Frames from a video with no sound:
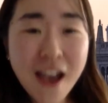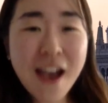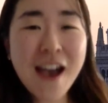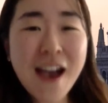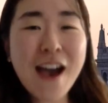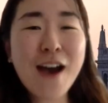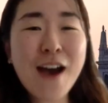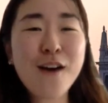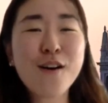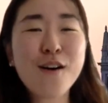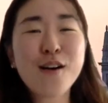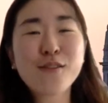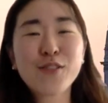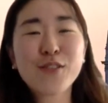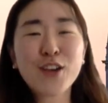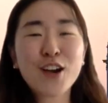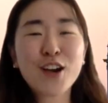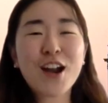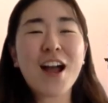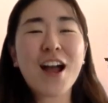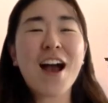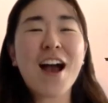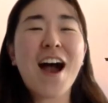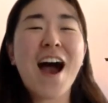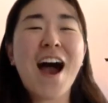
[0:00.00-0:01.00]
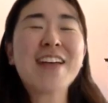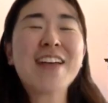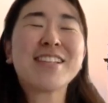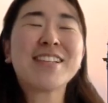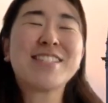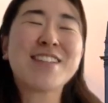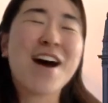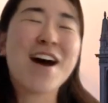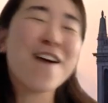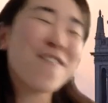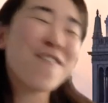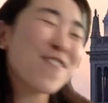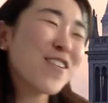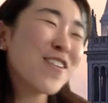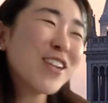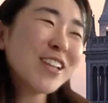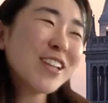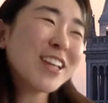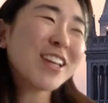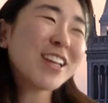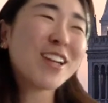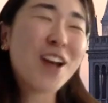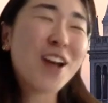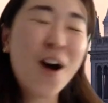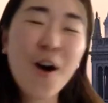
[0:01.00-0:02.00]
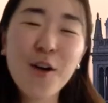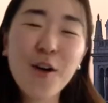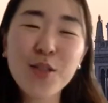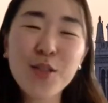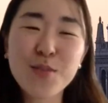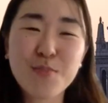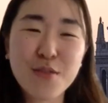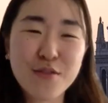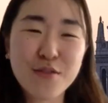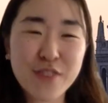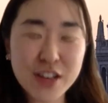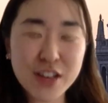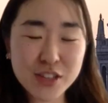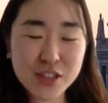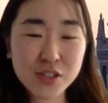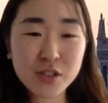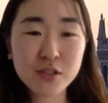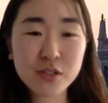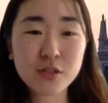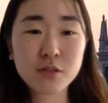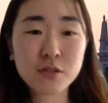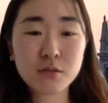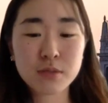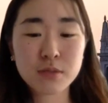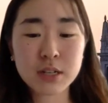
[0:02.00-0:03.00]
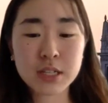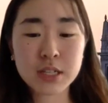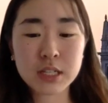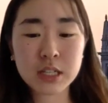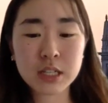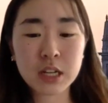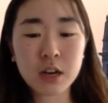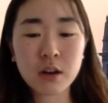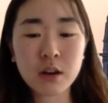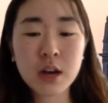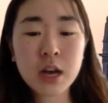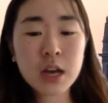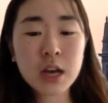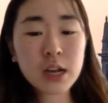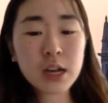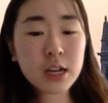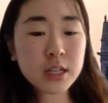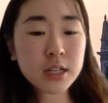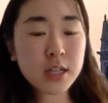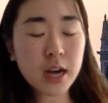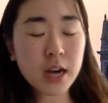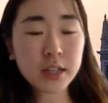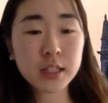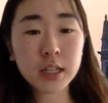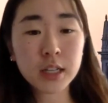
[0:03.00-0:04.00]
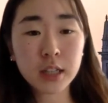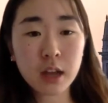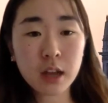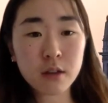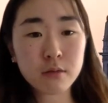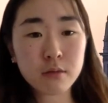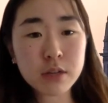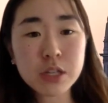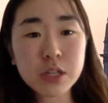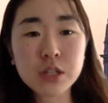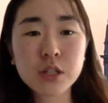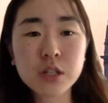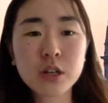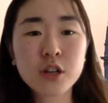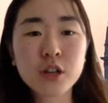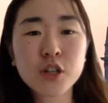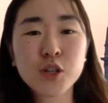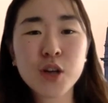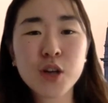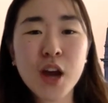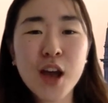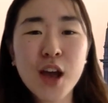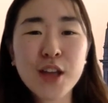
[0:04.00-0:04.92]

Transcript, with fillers: However, I definitely know the professor who was, you know, conducting that research